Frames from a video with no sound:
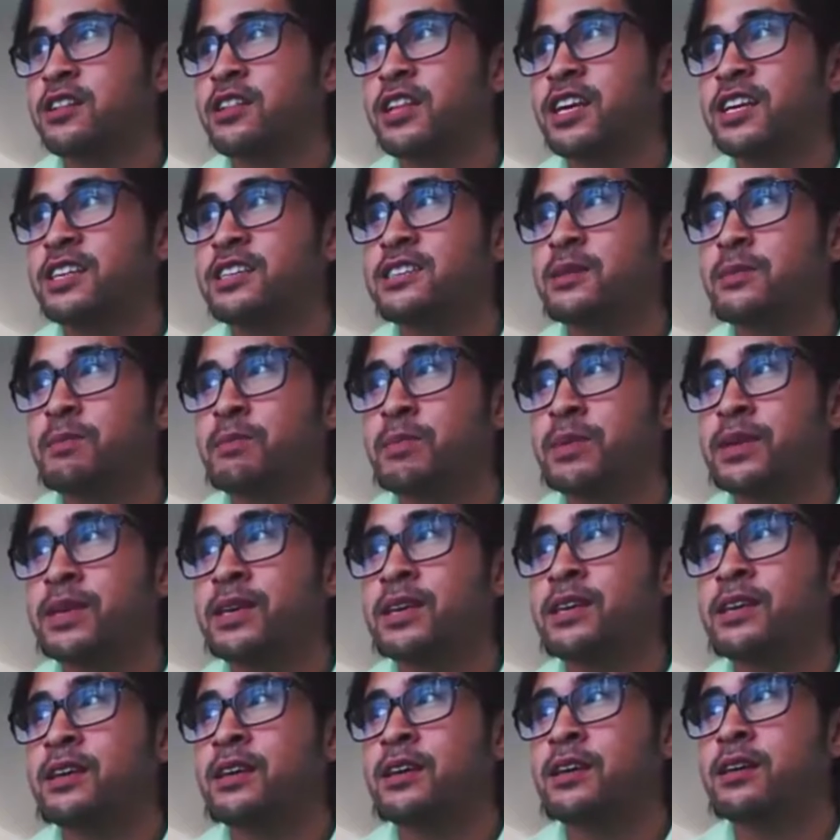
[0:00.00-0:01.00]
Let's
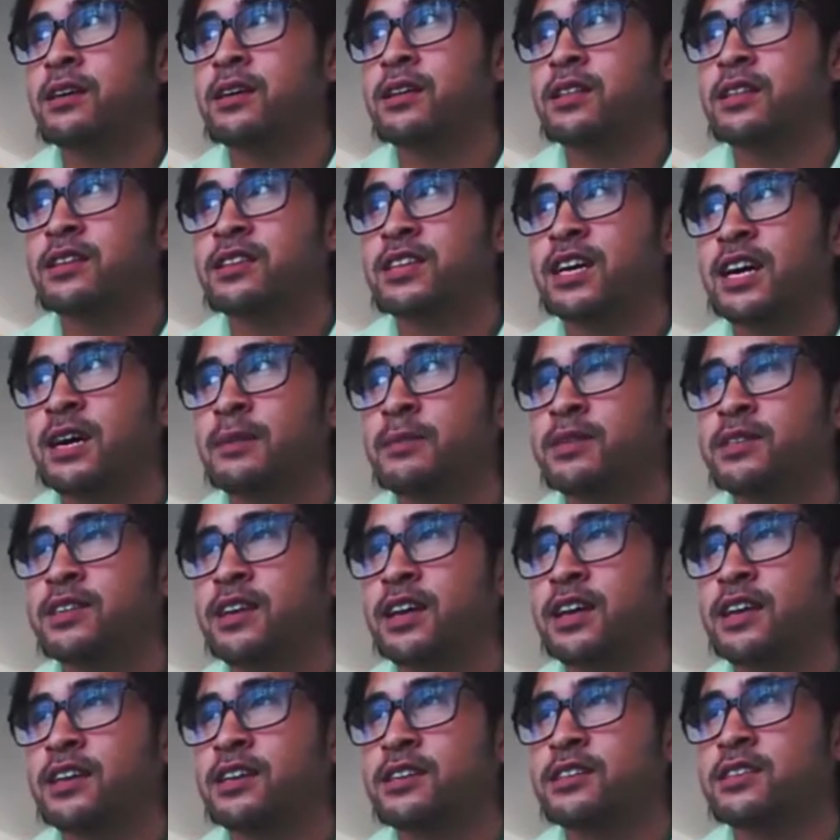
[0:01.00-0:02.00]
be the
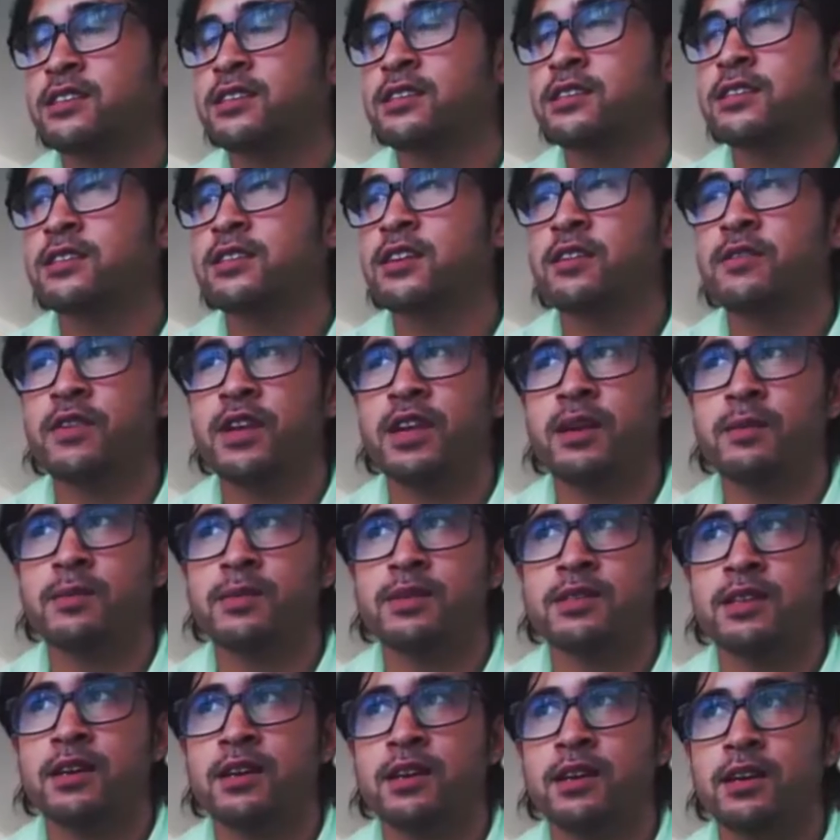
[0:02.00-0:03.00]
Thomas Edisons of
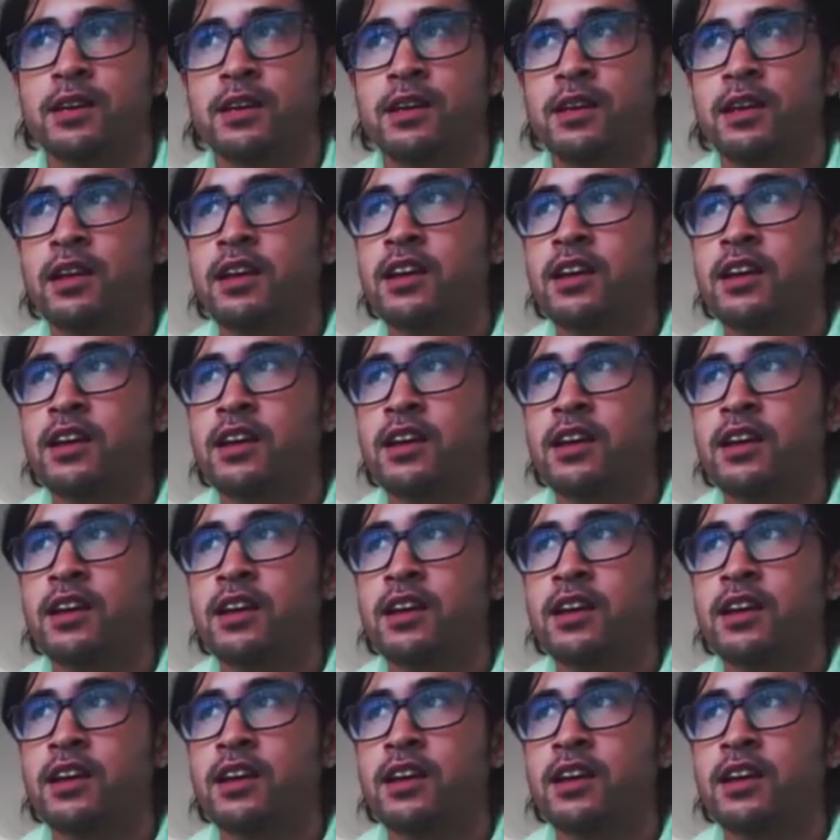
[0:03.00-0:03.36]
Amazon.